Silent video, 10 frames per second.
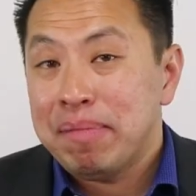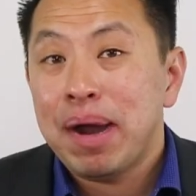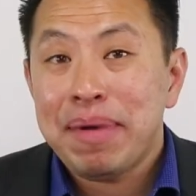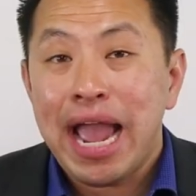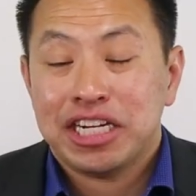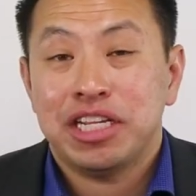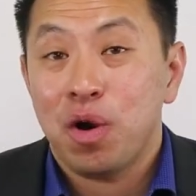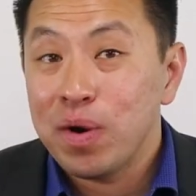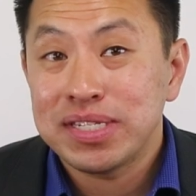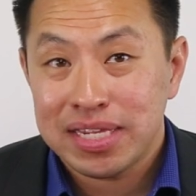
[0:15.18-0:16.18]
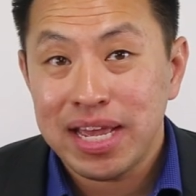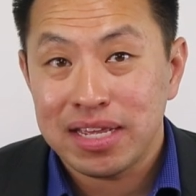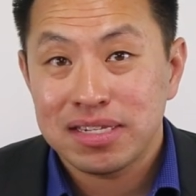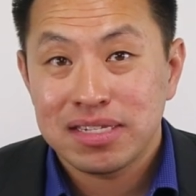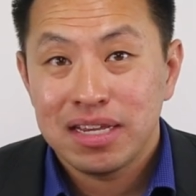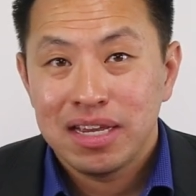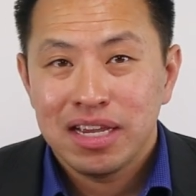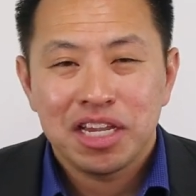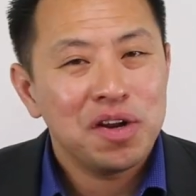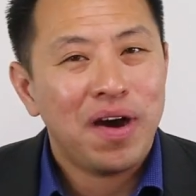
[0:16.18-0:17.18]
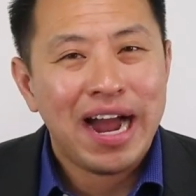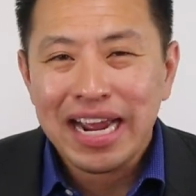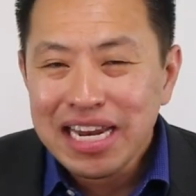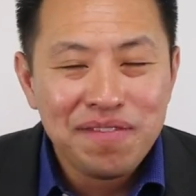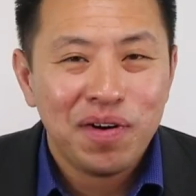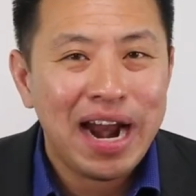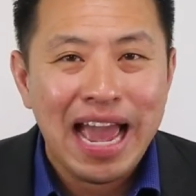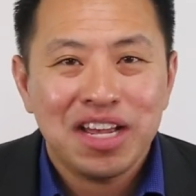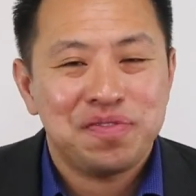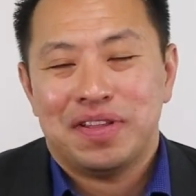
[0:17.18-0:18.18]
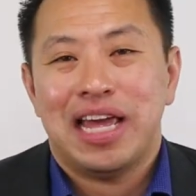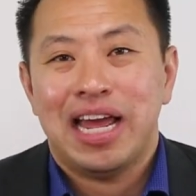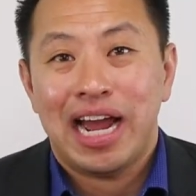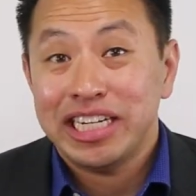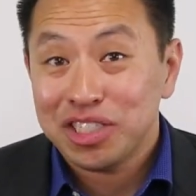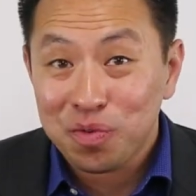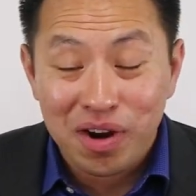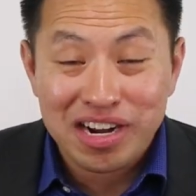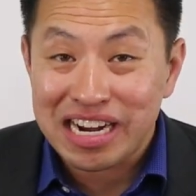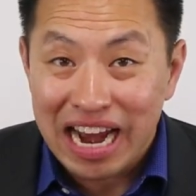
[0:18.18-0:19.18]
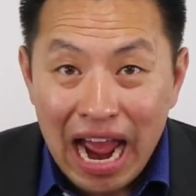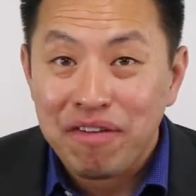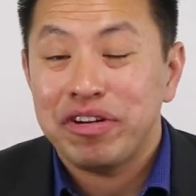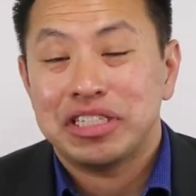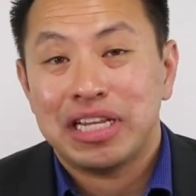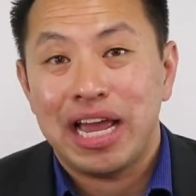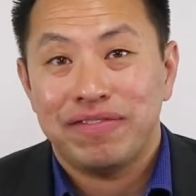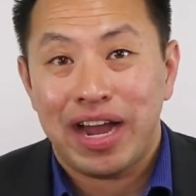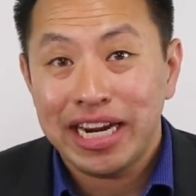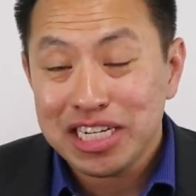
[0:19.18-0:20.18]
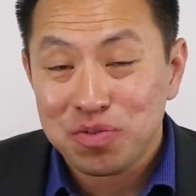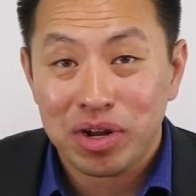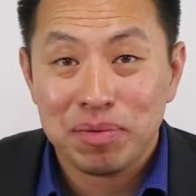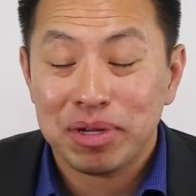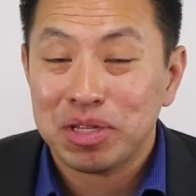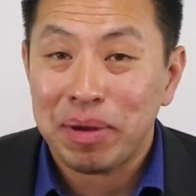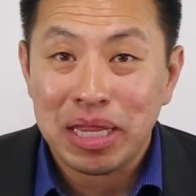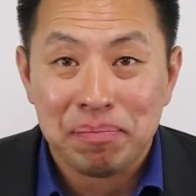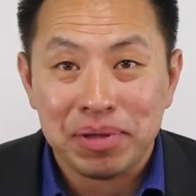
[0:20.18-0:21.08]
My mom actually always says, you know, I never asked for that. I just wanted an average life. I just wanted to be able to pay the